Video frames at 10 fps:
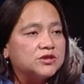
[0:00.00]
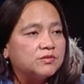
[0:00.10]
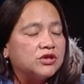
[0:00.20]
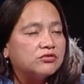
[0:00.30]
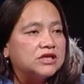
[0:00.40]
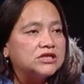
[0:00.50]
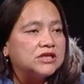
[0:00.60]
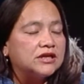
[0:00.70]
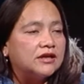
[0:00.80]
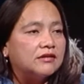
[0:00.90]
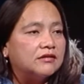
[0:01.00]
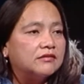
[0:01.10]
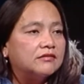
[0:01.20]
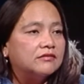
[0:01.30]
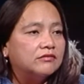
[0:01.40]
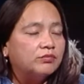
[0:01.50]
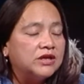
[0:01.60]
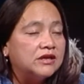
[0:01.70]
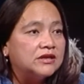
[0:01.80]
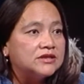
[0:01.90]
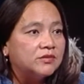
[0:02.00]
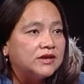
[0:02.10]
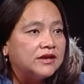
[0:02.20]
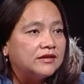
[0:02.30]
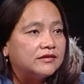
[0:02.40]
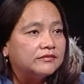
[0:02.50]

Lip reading: to be cringing and being intimidated.